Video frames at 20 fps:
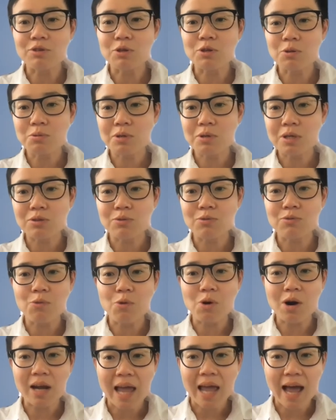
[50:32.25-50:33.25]
you were to
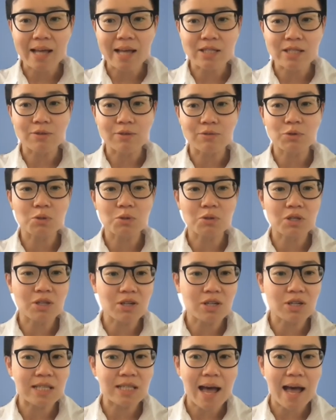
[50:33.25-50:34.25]
forecast a few
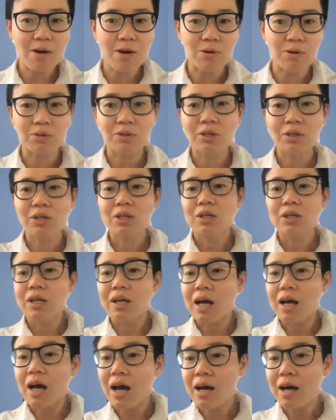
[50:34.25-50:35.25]
years out,
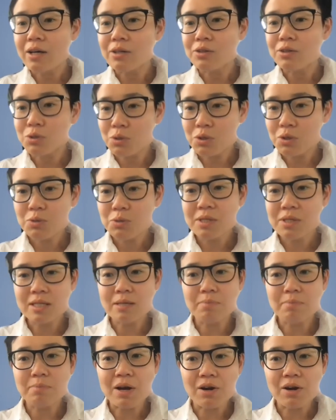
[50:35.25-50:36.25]
uh, do you
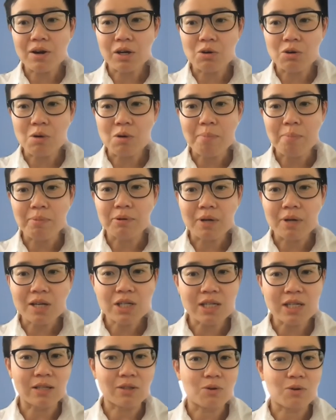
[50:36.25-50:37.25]
see better
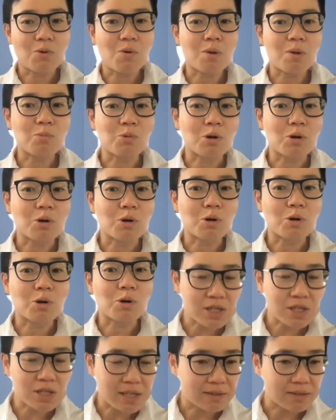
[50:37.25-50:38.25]
cooperation or more
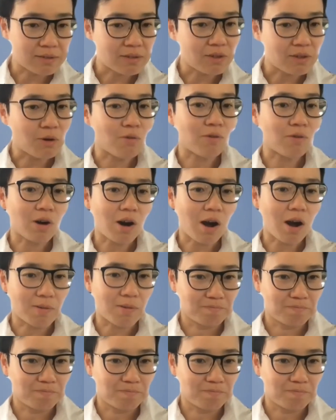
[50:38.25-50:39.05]
friction overall?